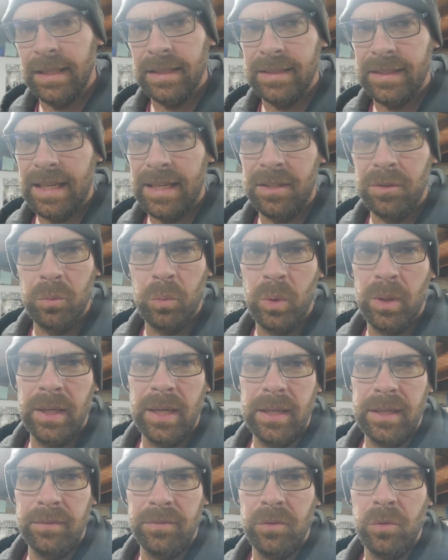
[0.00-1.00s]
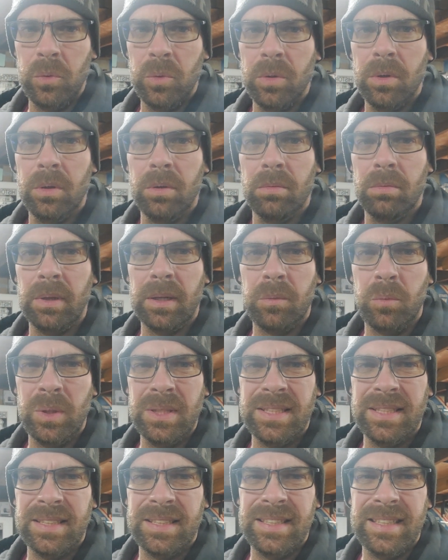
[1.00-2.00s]
a standard 194, like
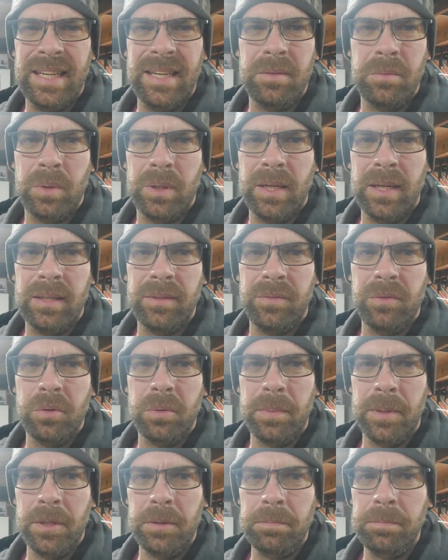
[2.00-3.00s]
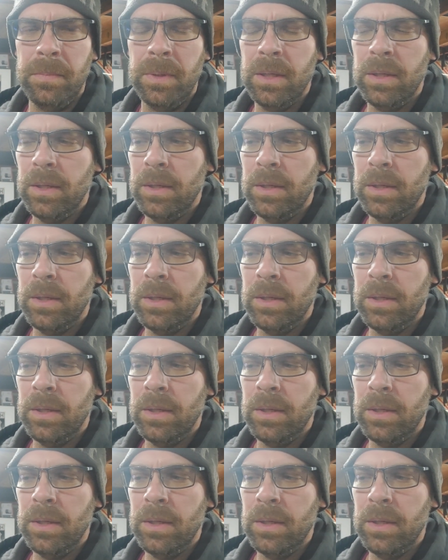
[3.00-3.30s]
168, 194 bulb.